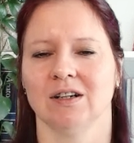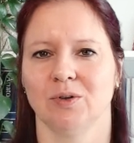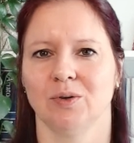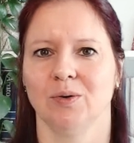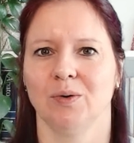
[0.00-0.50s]

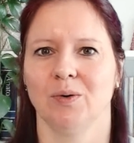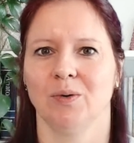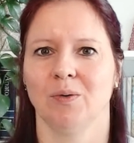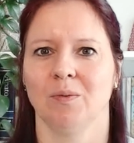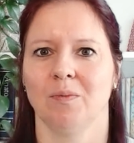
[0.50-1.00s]

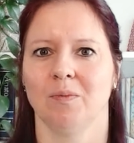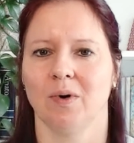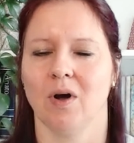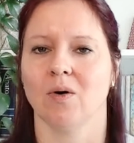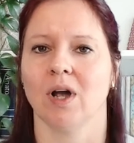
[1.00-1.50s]
to
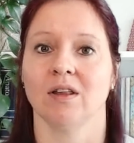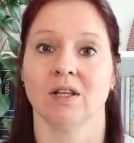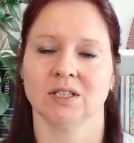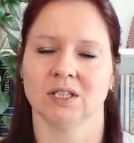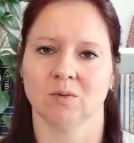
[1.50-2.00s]
okay,
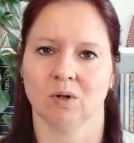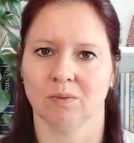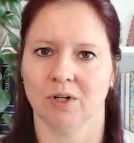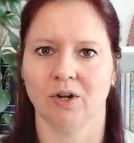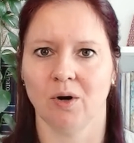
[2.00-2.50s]
this is what
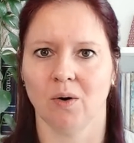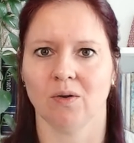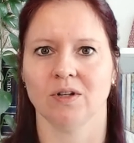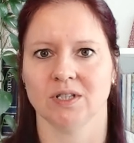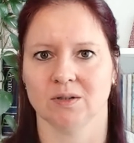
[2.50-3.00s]
we know,
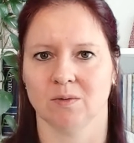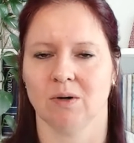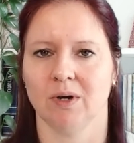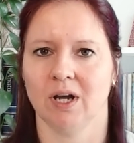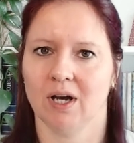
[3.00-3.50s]
this is
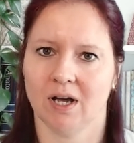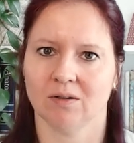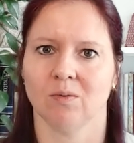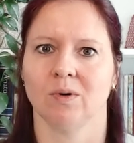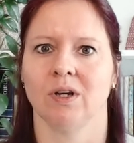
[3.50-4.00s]
where we at.
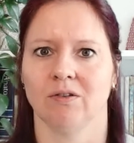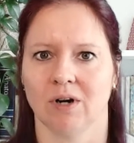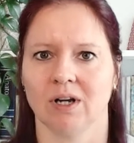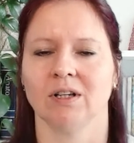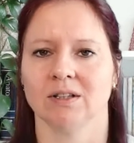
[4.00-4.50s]
We
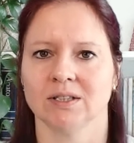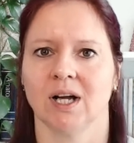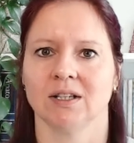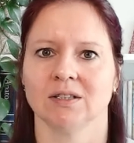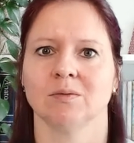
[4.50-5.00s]
running the
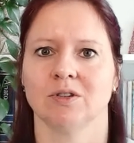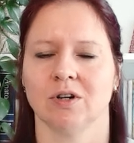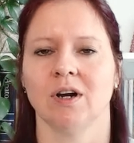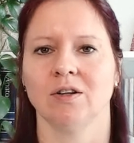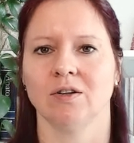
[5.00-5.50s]
studies, we're
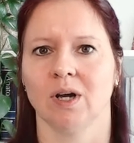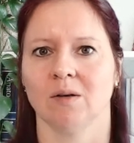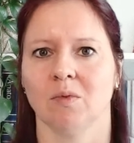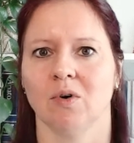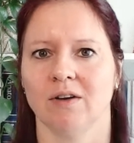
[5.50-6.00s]
trying to get
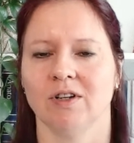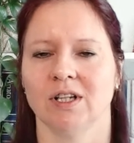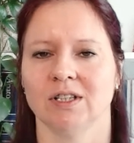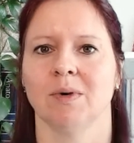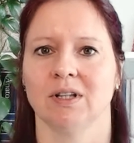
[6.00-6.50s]
more
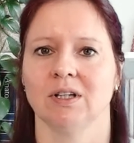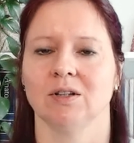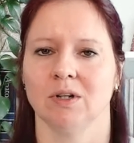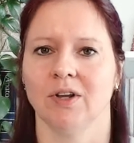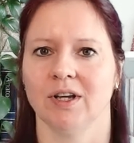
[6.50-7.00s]
evidence, but it
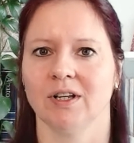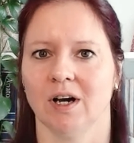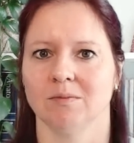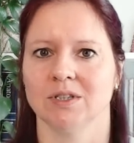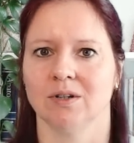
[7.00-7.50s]
will take
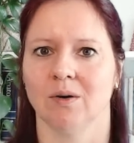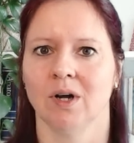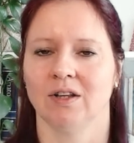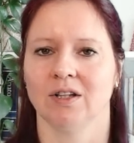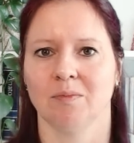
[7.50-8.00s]
time. So
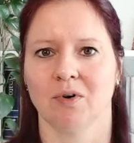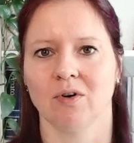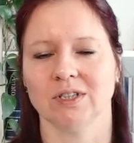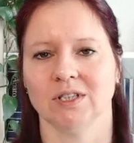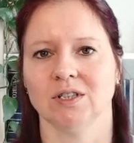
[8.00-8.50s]
I think the
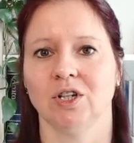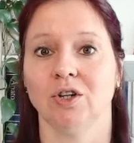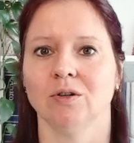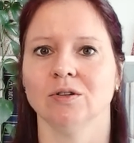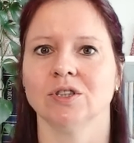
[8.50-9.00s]
progress is
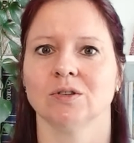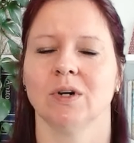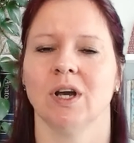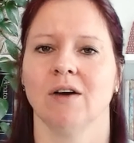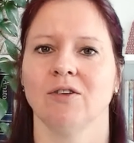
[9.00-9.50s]
huge.
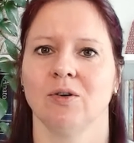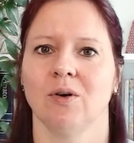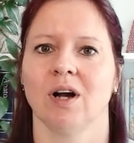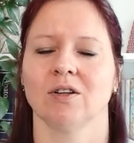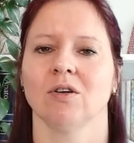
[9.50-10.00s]
We have to
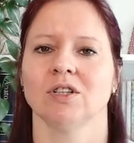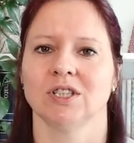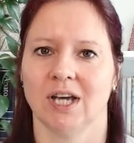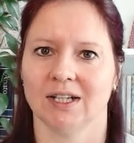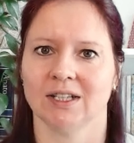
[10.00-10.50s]
acknowledge
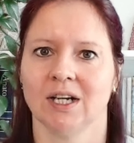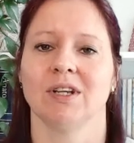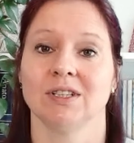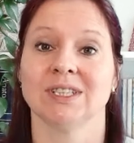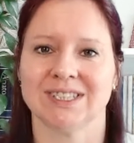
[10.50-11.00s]
that, but
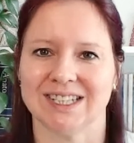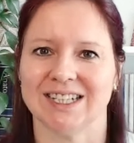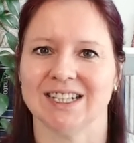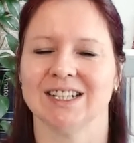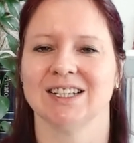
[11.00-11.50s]
there's
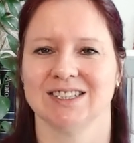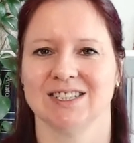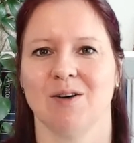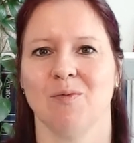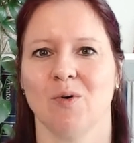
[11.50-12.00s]
still
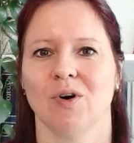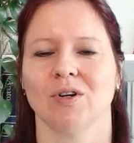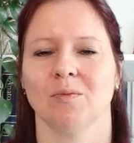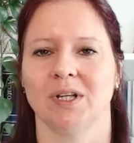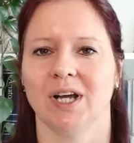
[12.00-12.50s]
some work
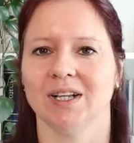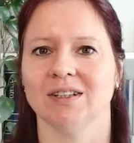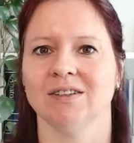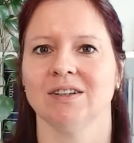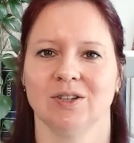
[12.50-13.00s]
to be
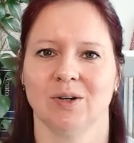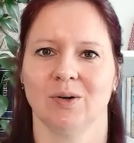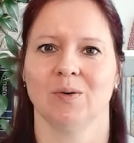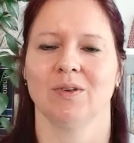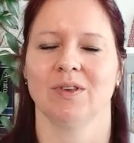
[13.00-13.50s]
done.
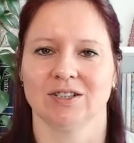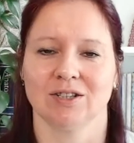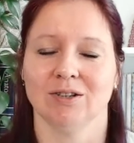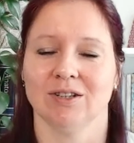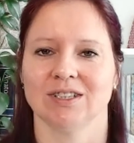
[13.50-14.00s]
So that's
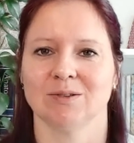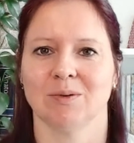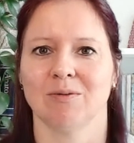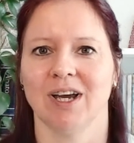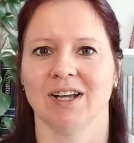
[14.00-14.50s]
good. That's
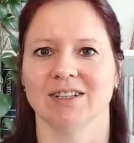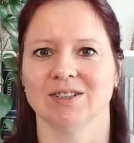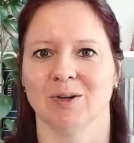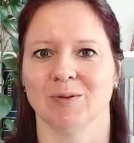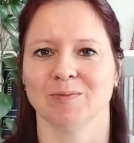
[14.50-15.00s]
where we at.
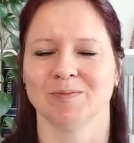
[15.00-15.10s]
So